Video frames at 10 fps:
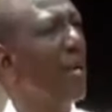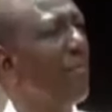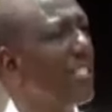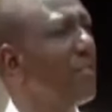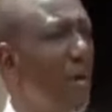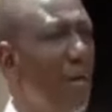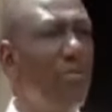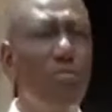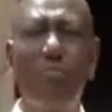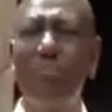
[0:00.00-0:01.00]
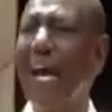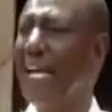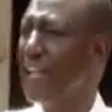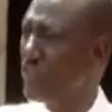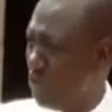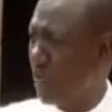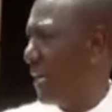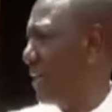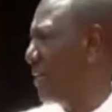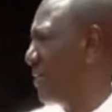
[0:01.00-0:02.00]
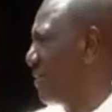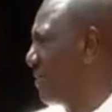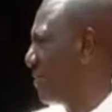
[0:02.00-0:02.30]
Mambo ya matibabu, pale nyuma,